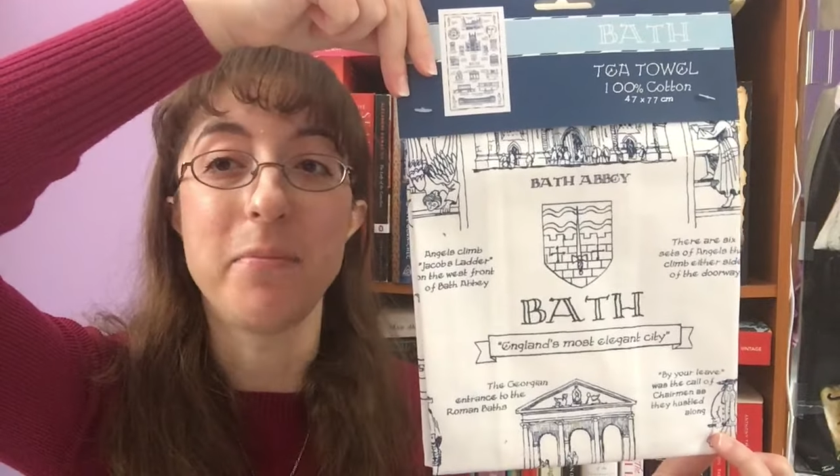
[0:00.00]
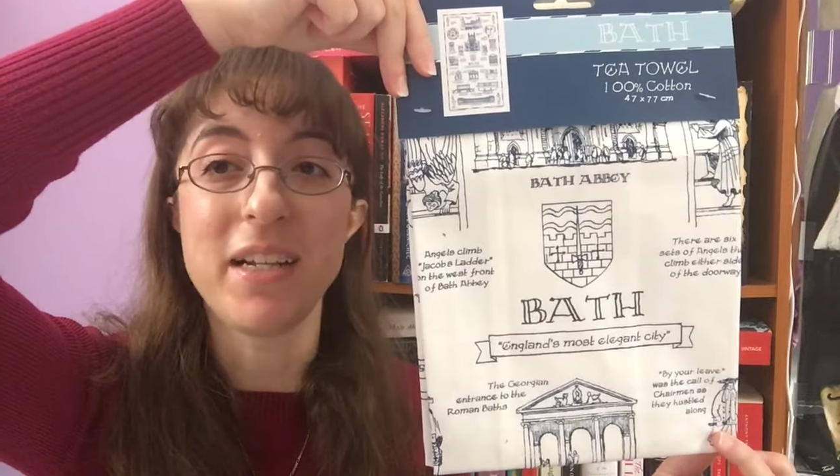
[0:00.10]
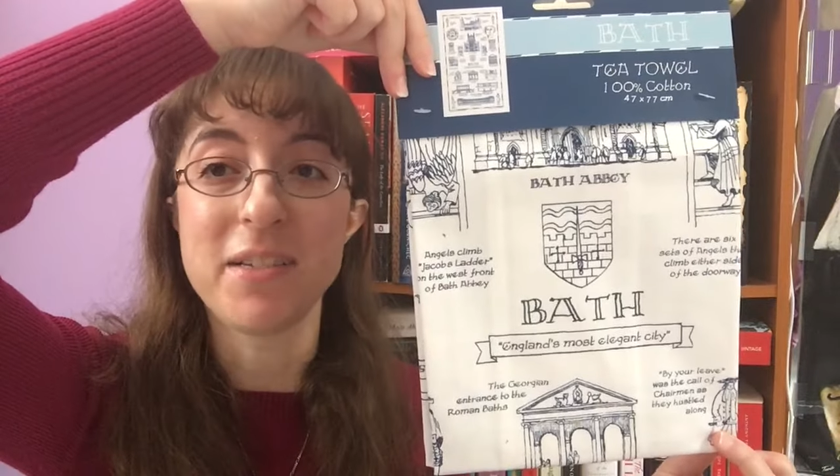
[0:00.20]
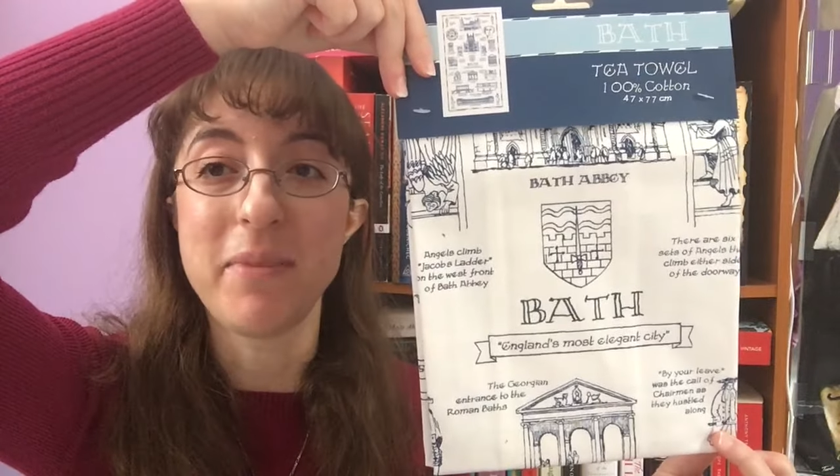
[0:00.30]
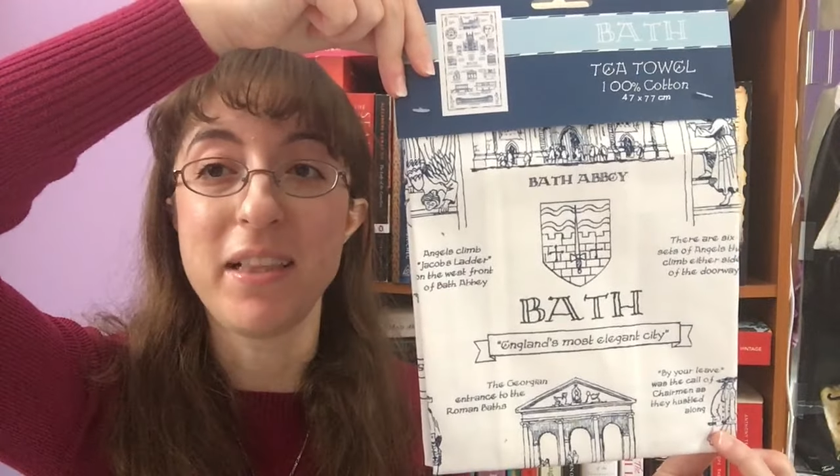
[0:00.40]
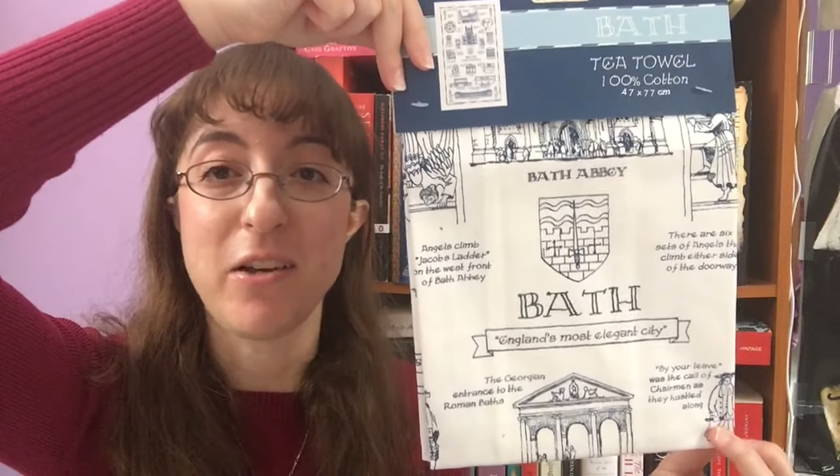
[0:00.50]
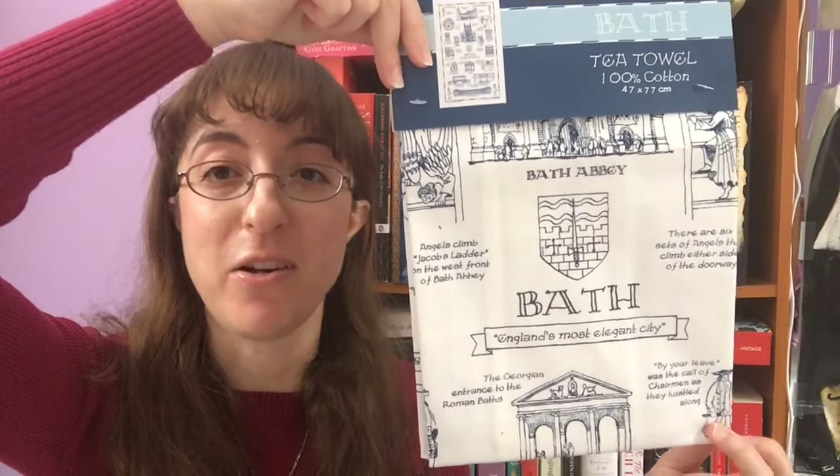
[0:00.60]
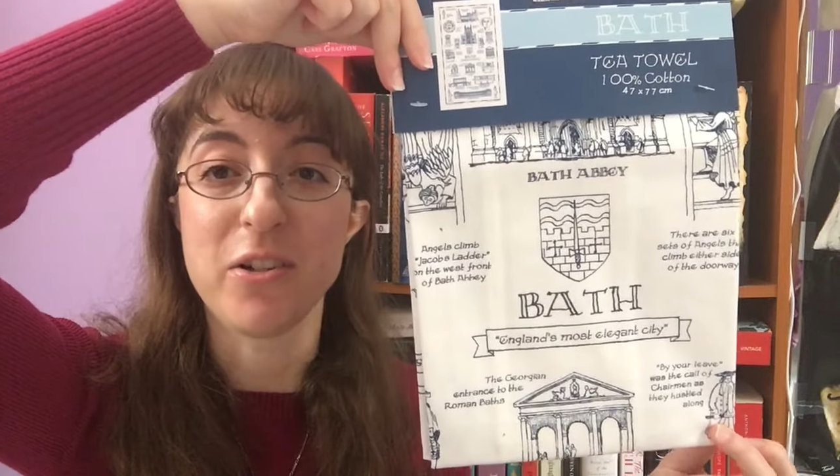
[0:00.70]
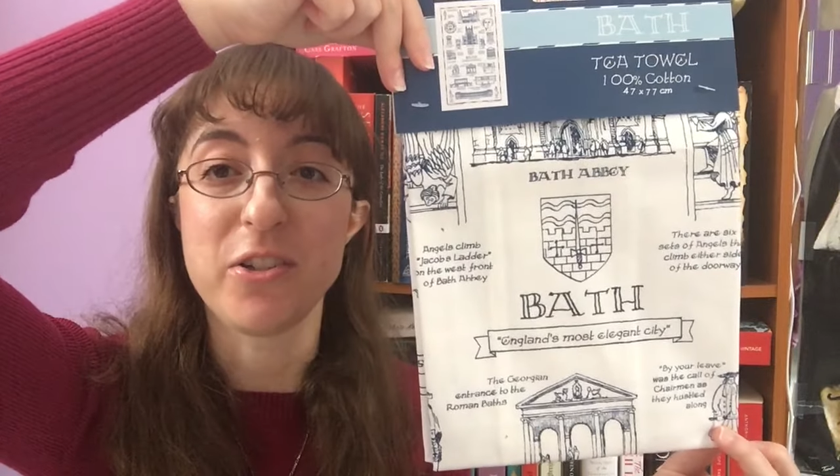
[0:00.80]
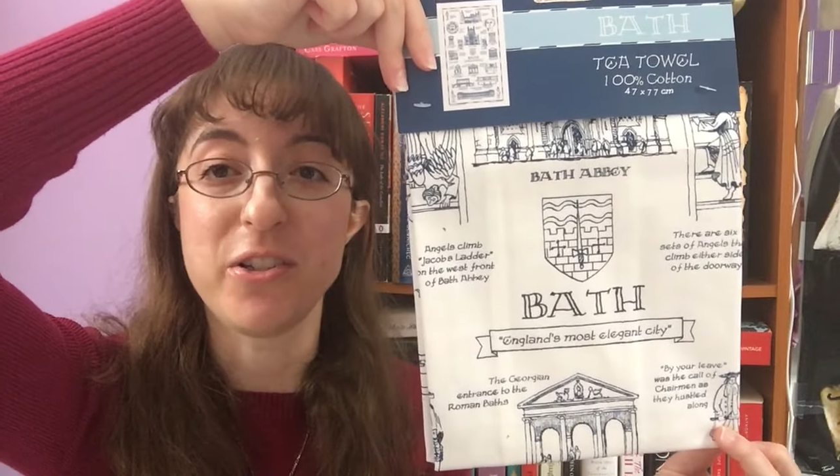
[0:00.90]
makes me
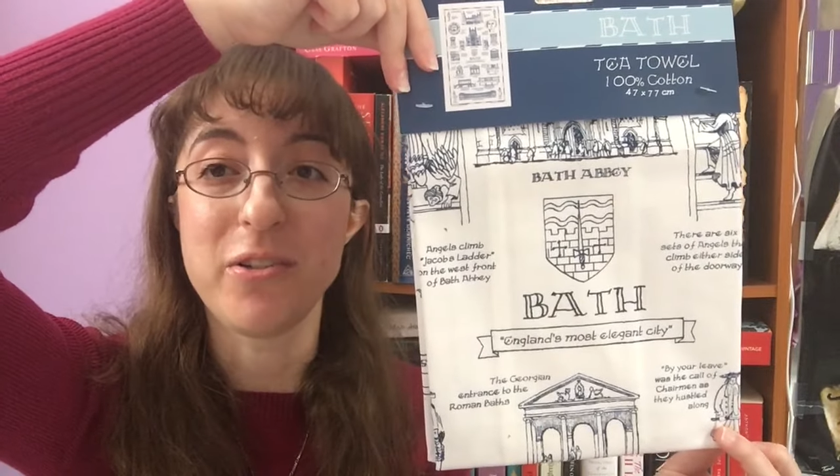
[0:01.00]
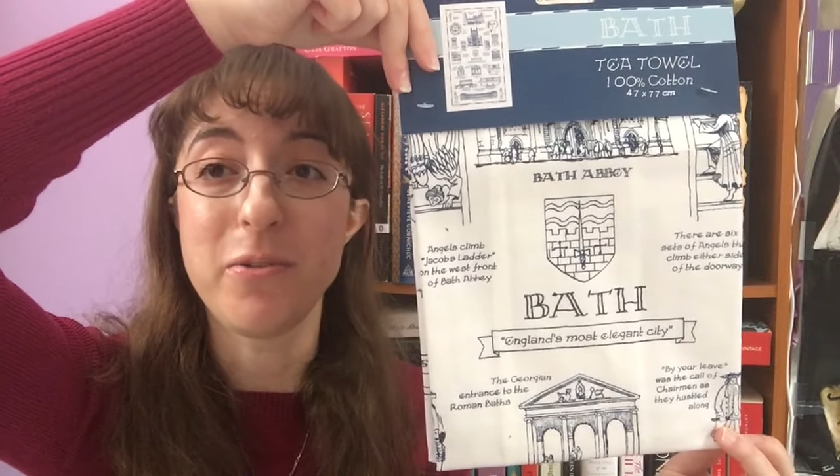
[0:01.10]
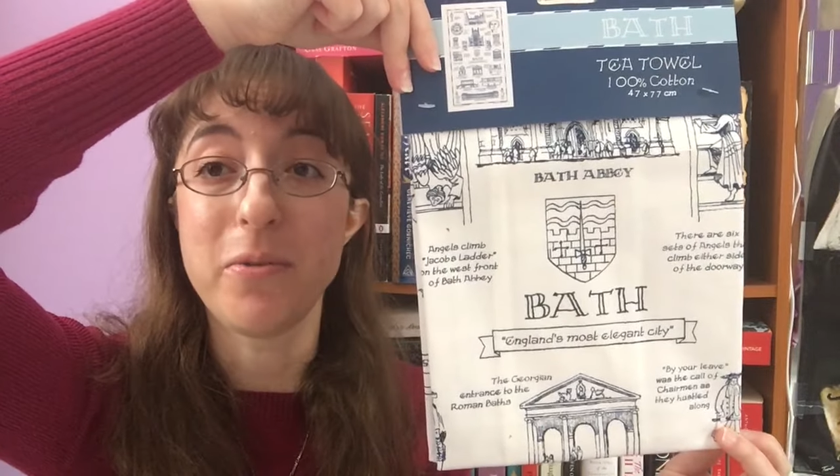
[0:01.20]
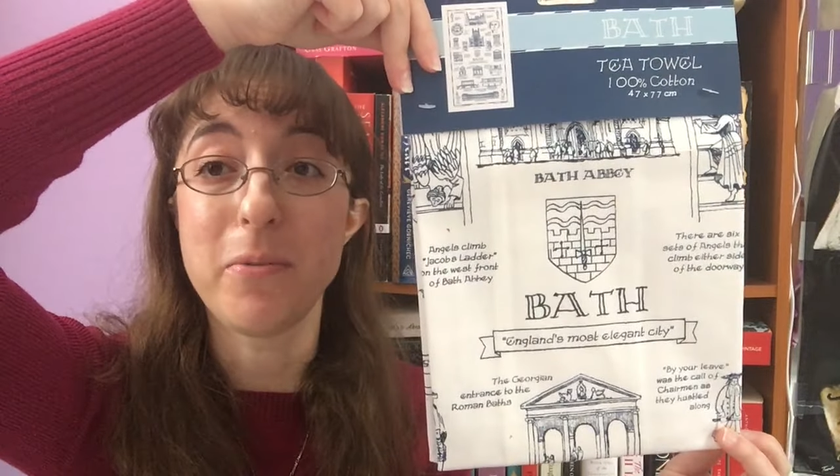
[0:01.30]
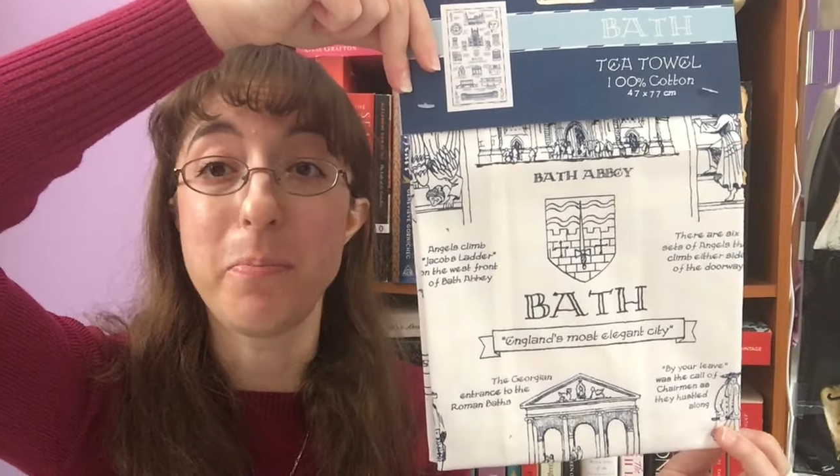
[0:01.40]
long to